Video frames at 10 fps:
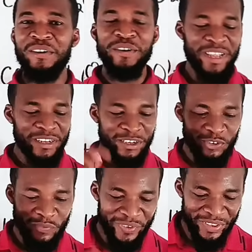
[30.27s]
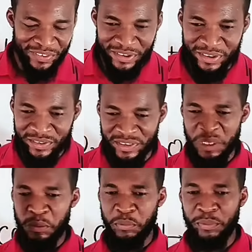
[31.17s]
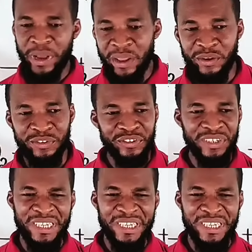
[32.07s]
related to physics, biology,